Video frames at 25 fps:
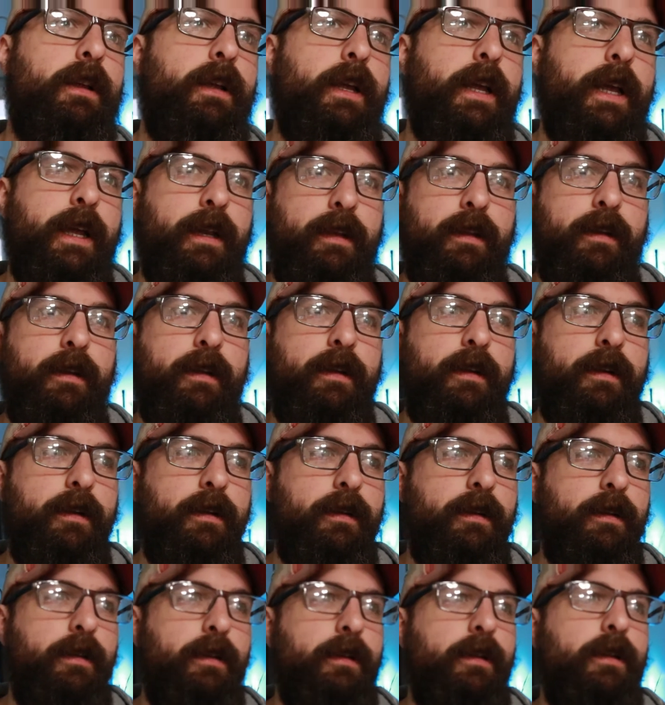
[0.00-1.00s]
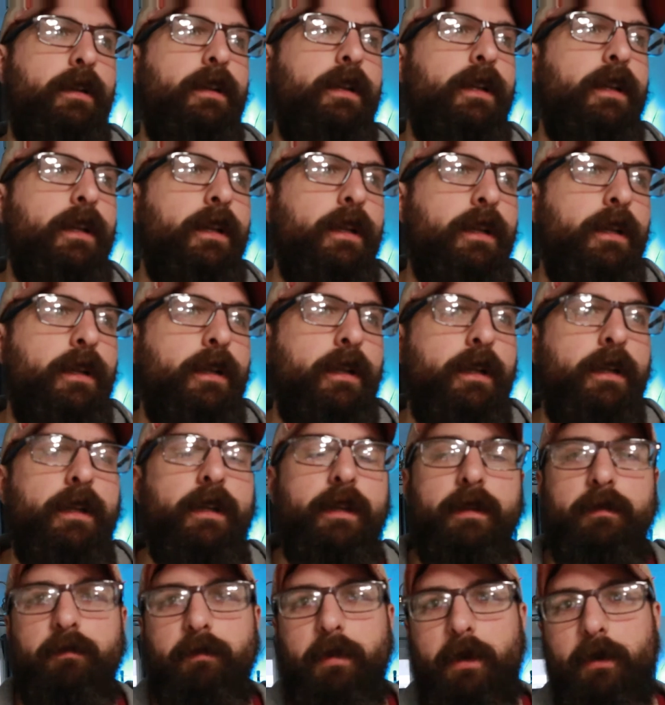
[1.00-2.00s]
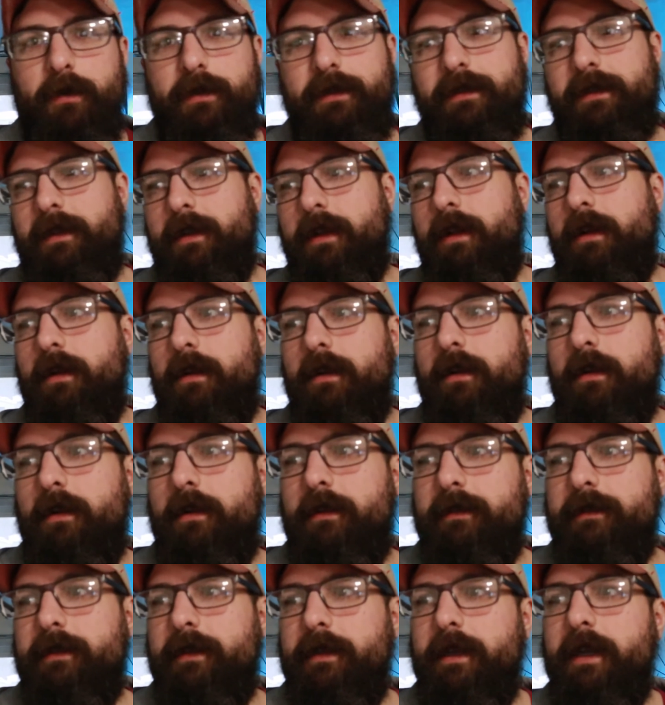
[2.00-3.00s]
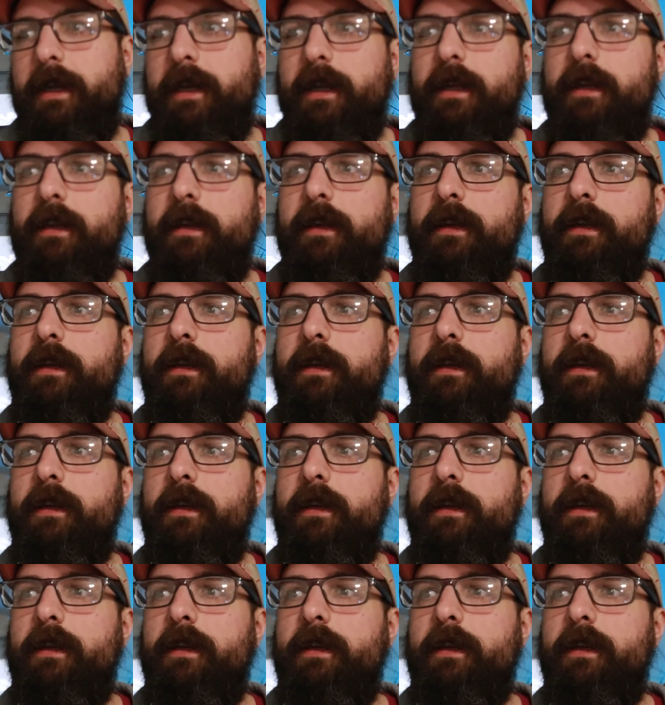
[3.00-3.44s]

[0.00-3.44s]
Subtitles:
edit it, and post it all today.